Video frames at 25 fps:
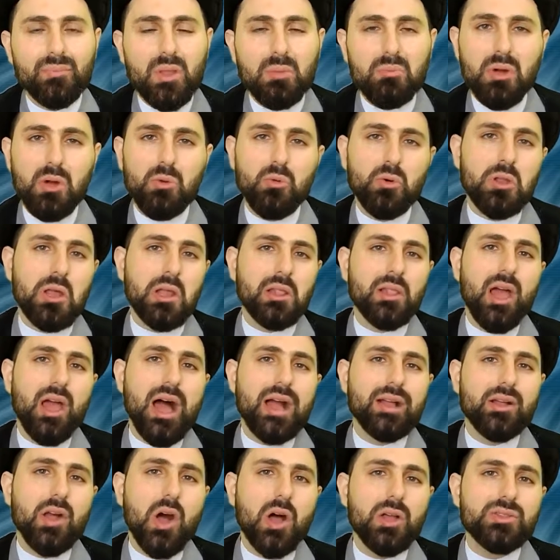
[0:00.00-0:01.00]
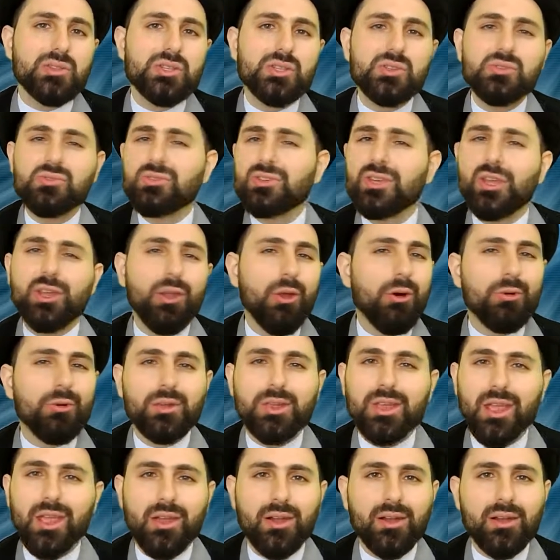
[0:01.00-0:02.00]
But when Allah calls you, you
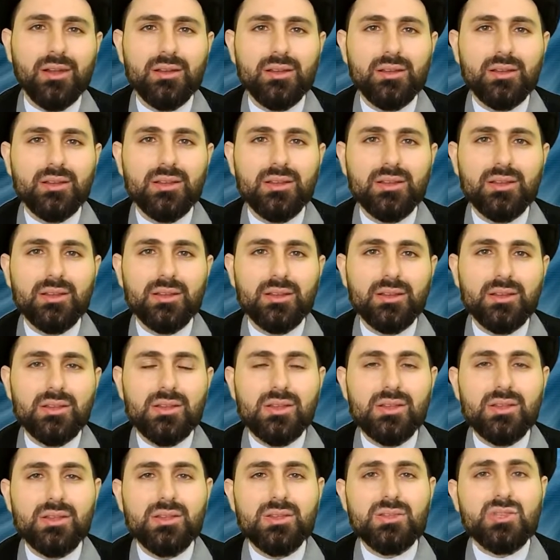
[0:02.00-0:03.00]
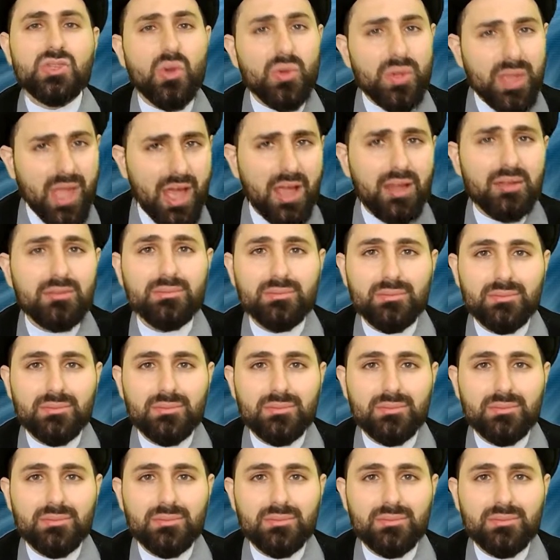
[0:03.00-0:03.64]
don't care. So, yeah,